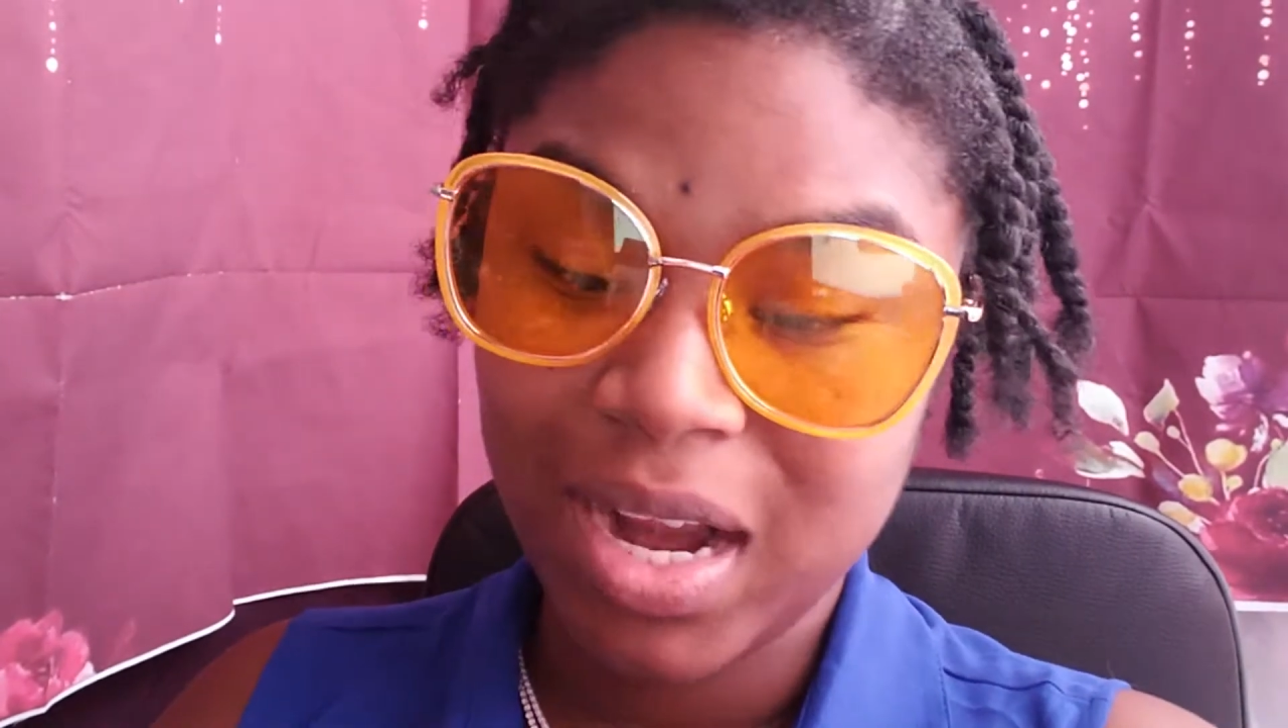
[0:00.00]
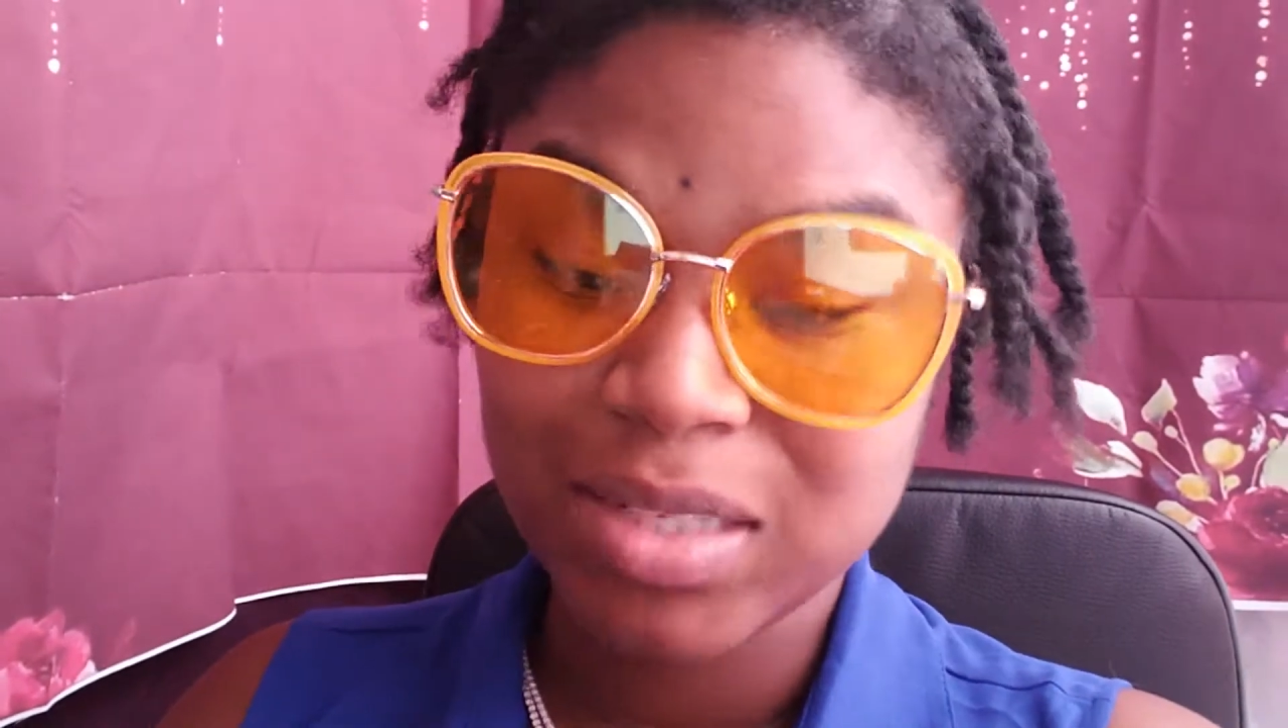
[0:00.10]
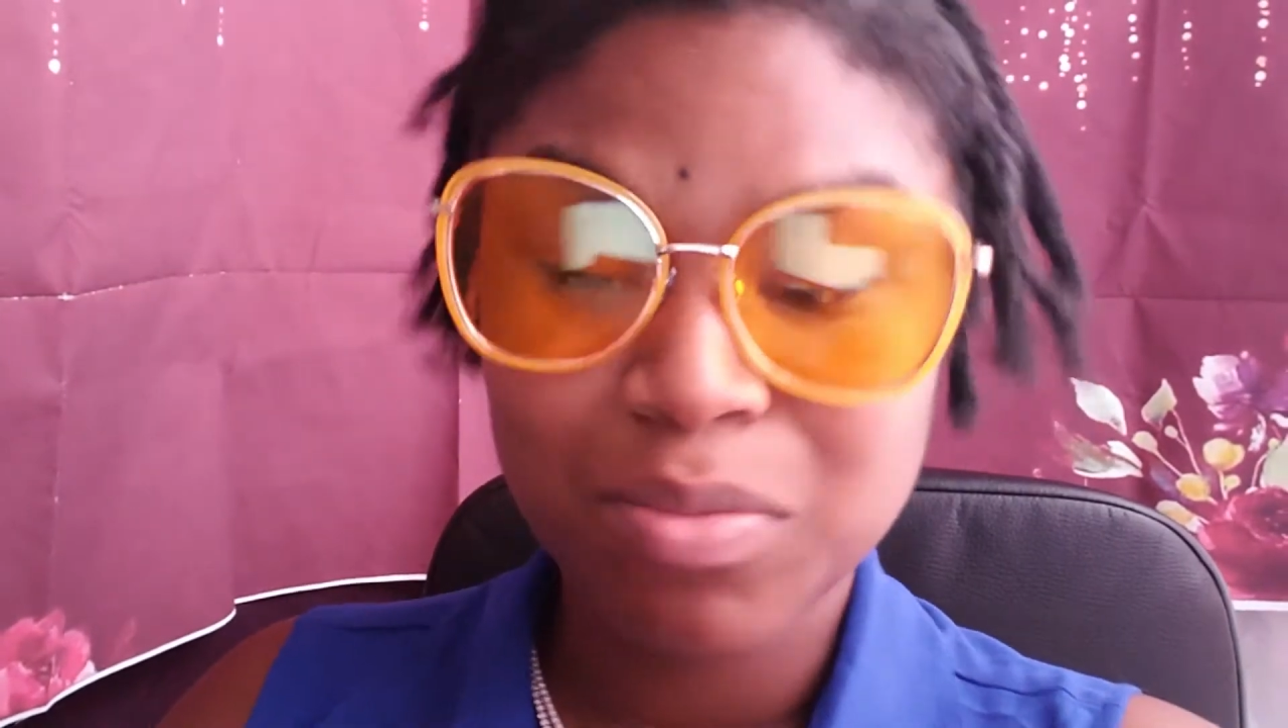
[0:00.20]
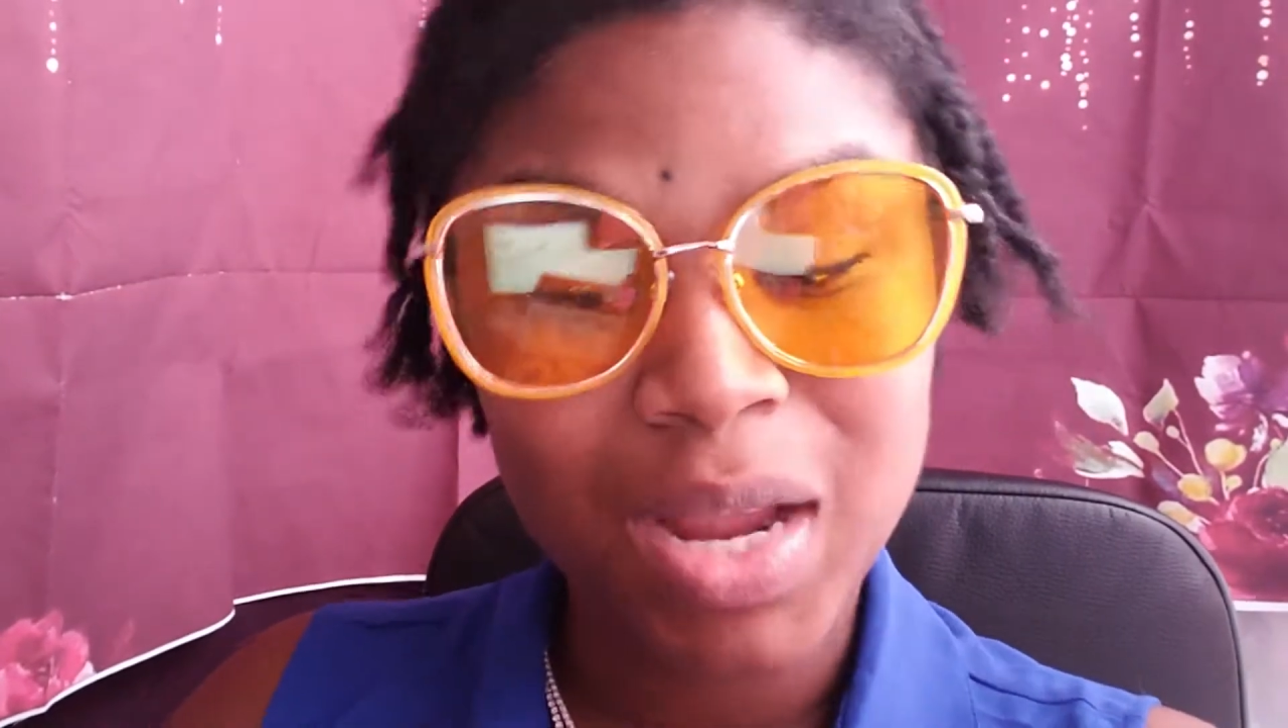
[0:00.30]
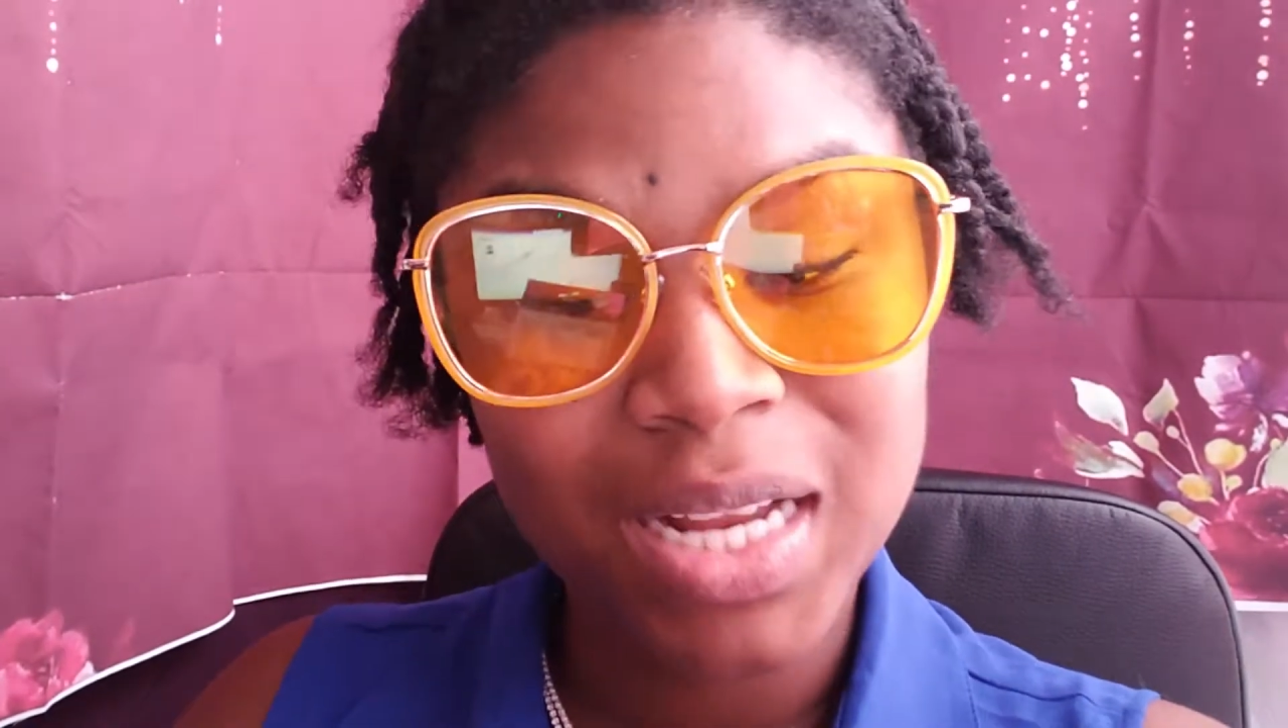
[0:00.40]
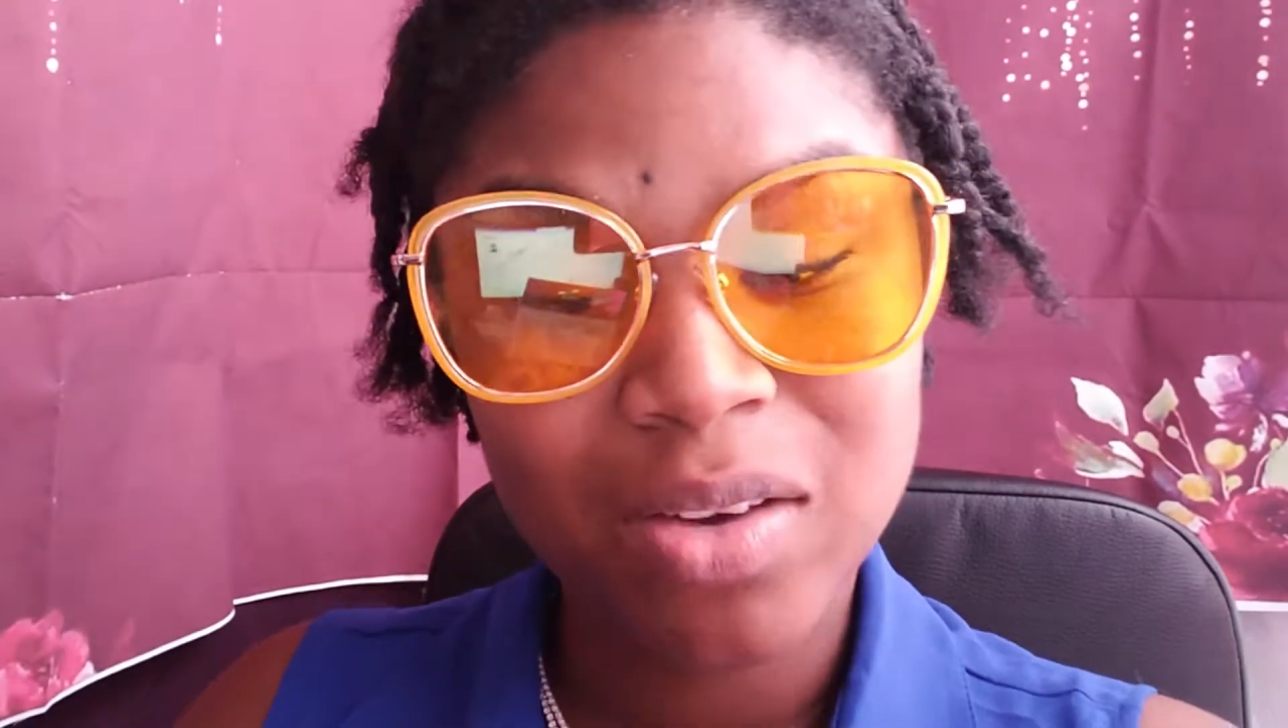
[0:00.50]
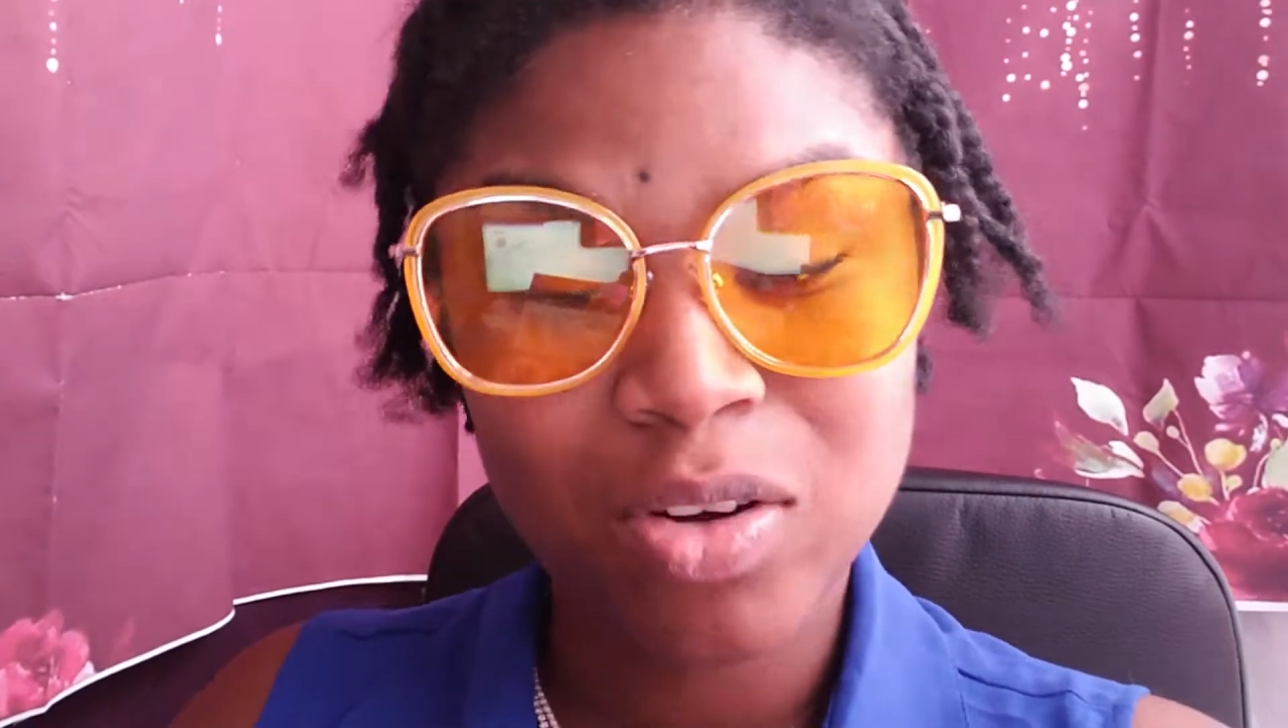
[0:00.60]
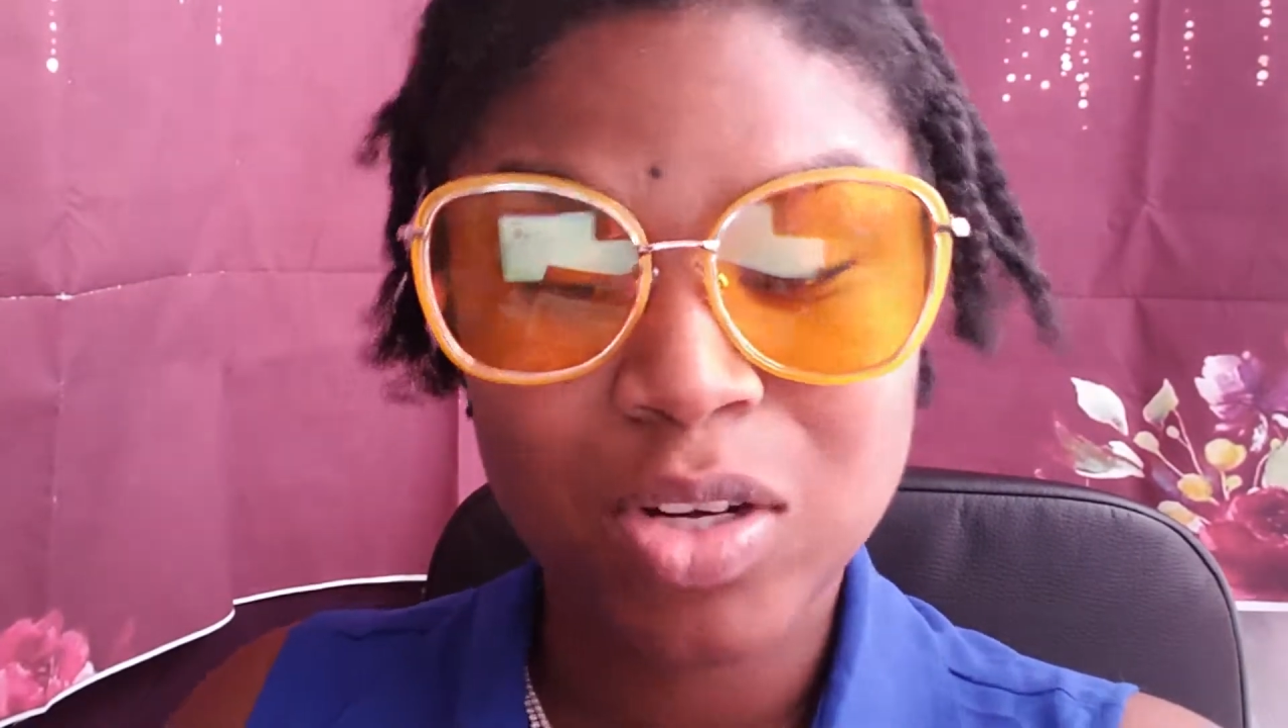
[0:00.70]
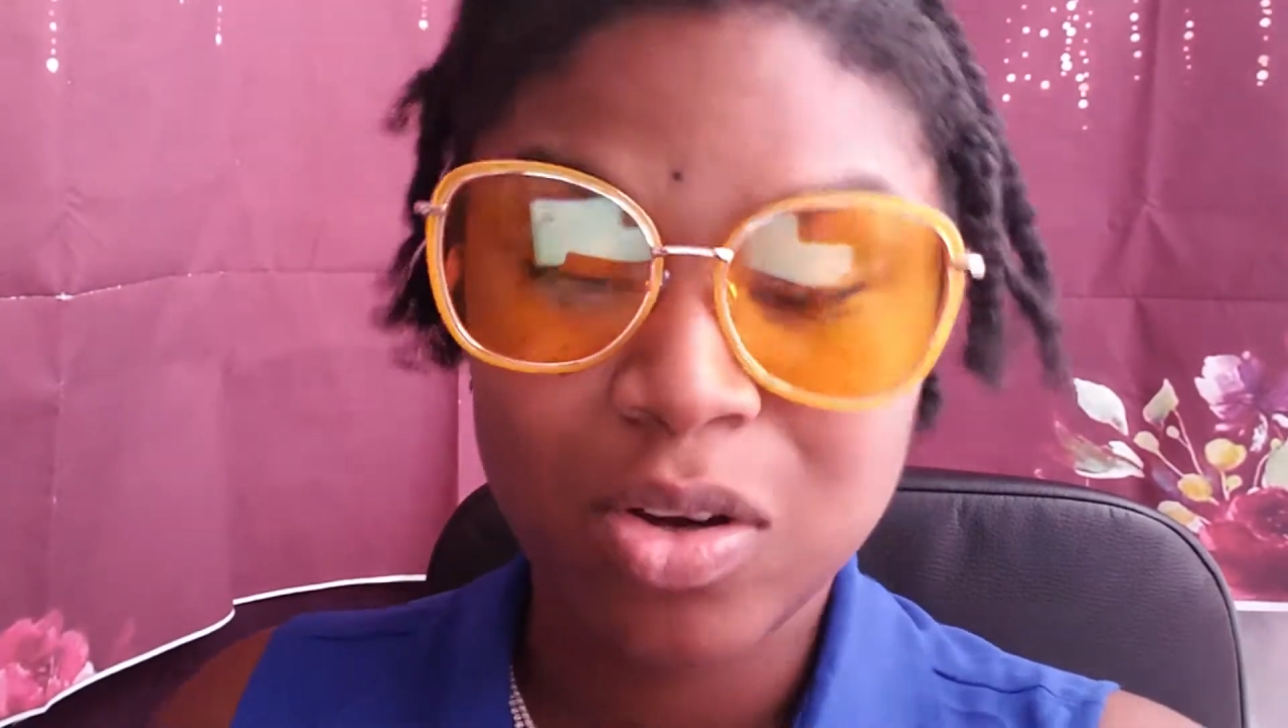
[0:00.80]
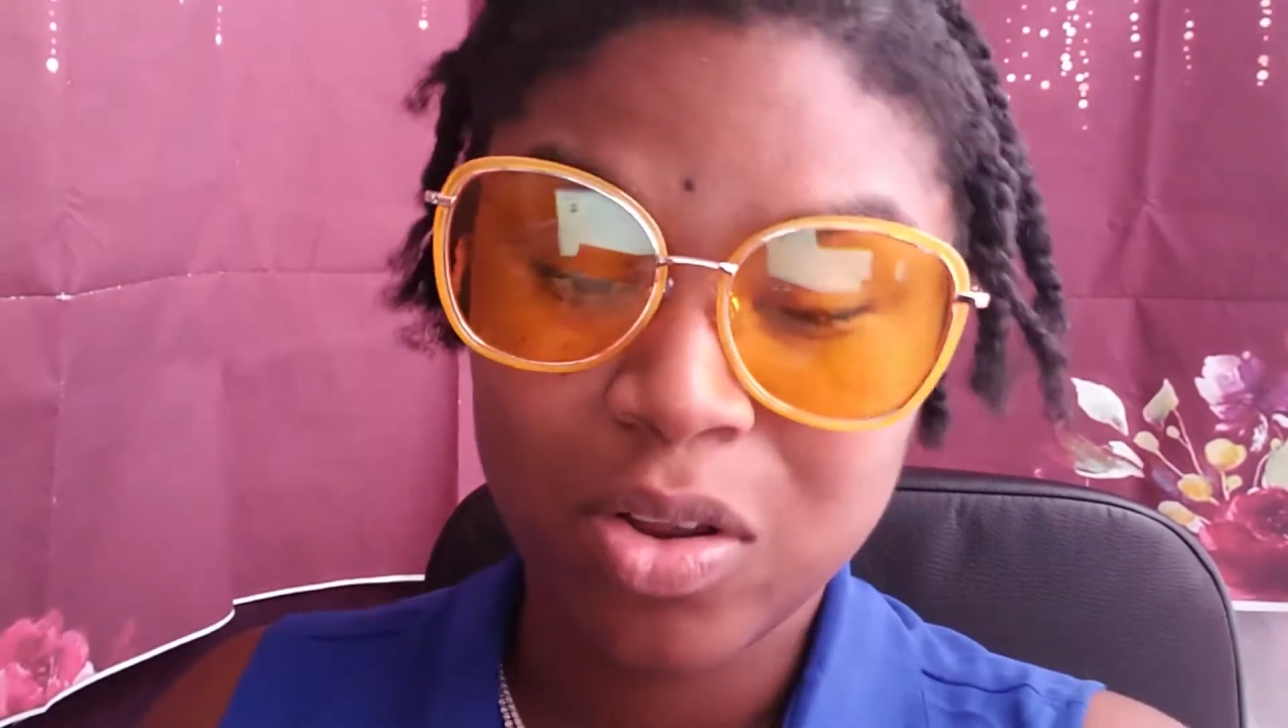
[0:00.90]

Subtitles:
as mask for 2